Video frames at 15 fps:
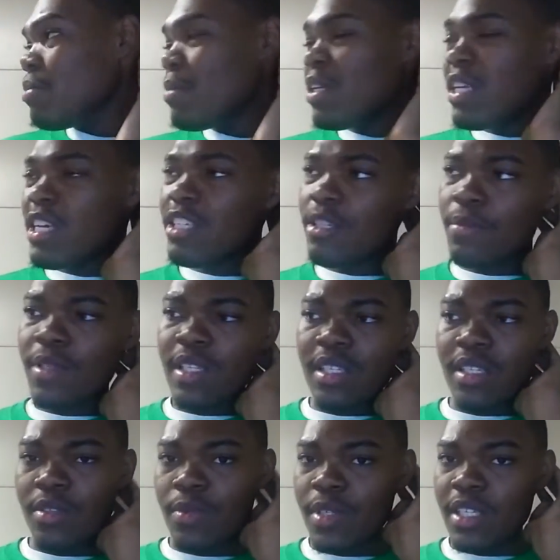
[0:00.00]
Mendici
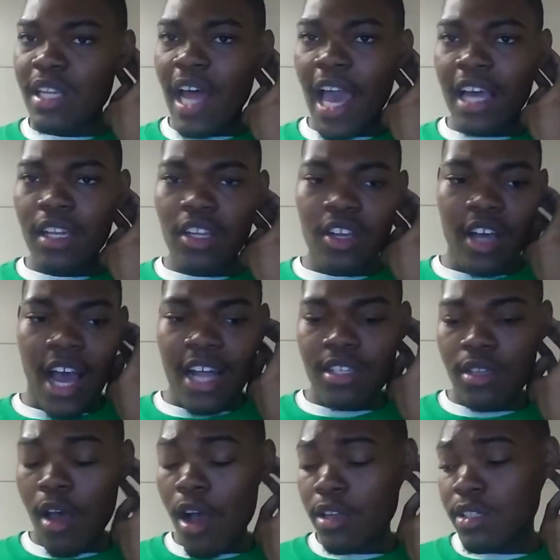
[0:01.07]
was like, look, I
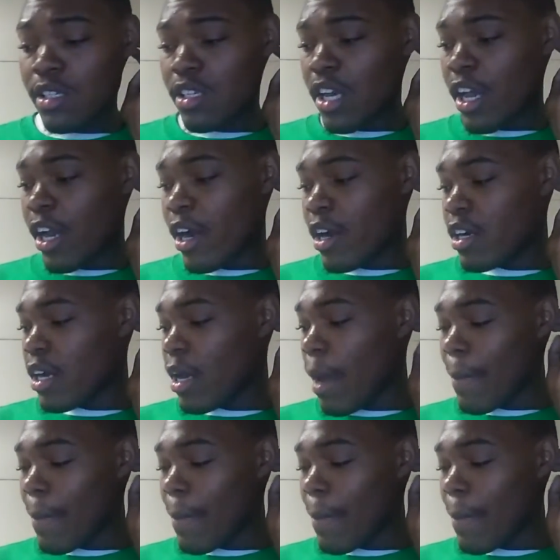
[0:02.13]
talked to Erica,